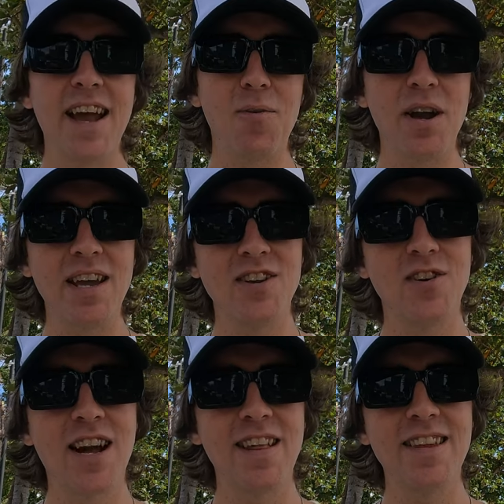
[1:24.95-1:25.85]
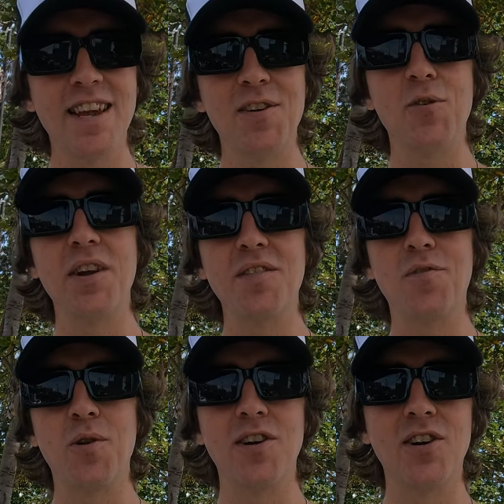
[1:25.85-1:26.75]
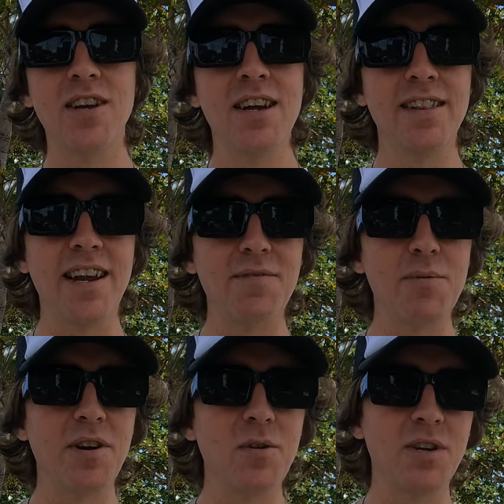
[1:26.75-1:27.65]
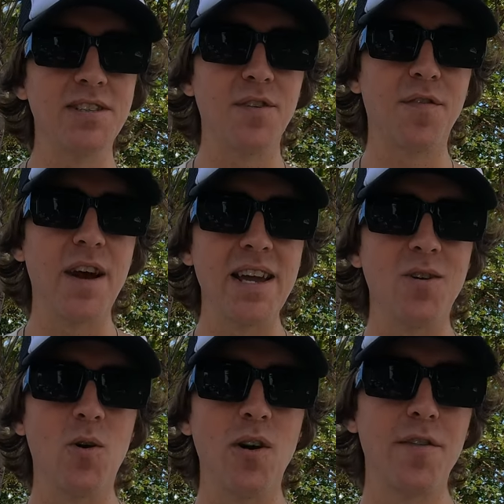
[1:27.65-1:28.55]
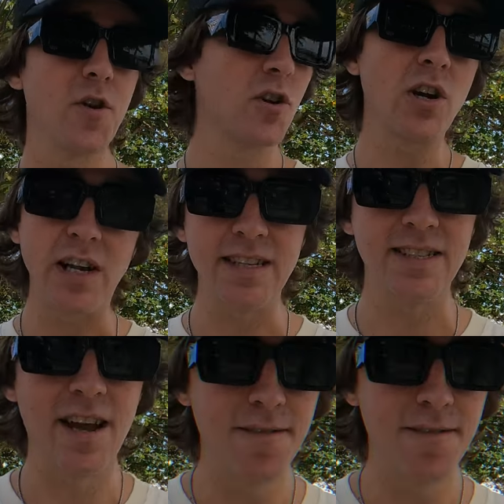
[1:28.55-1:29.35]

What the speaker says: That way you're not the annoying foreigner that everybody wants to fight or throw coconuts